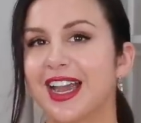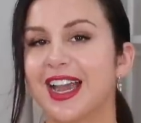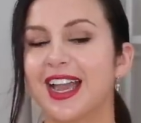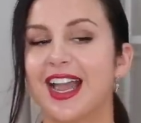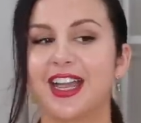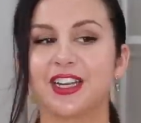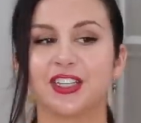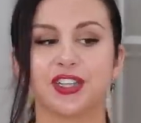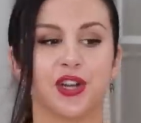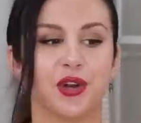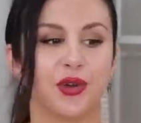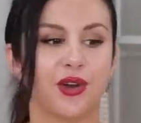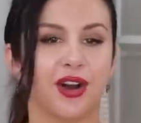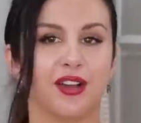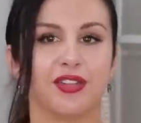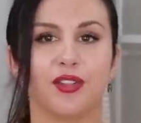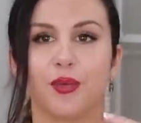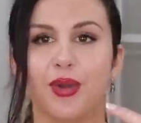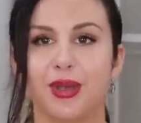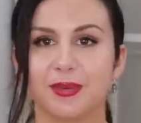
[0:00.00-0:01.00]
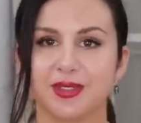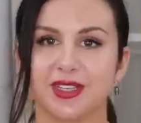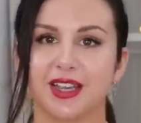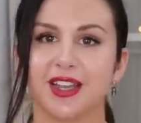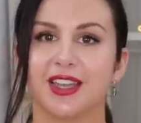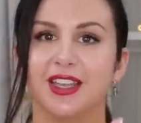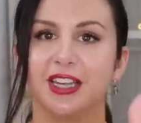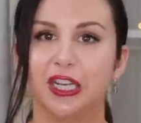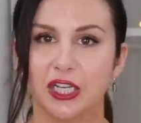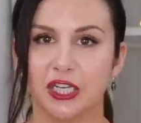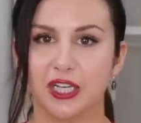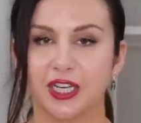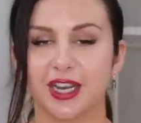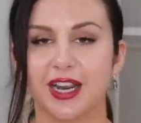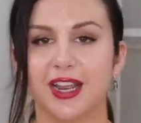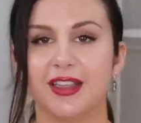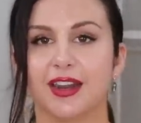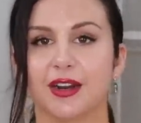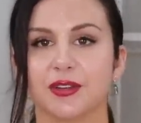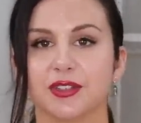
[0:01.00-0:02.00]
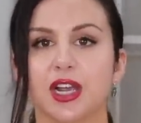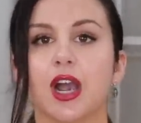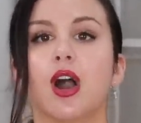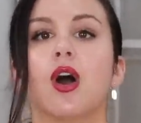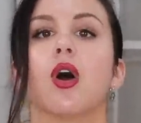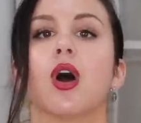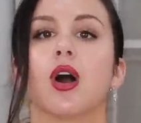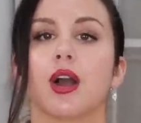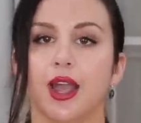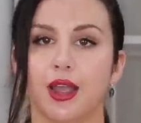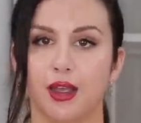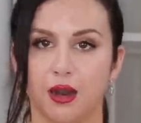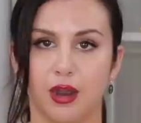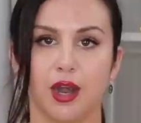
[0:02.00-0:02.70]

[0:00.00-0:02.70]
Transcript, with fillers: I had to go on the website and look, and then I was like, oh, okay, all